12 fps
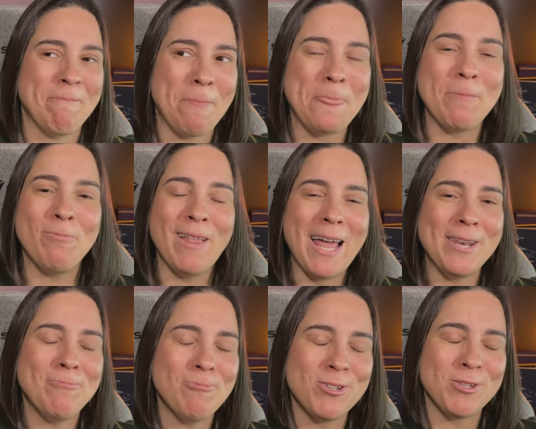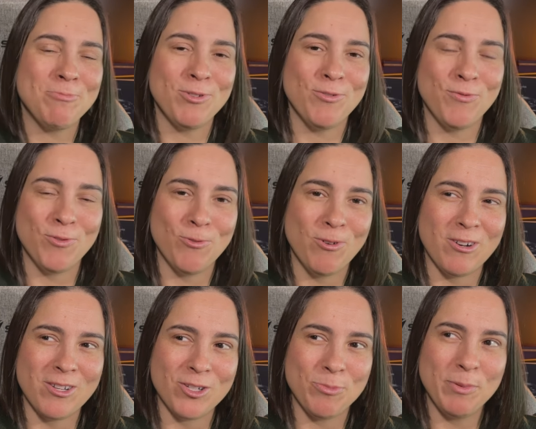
The platinum was a beautiful watch,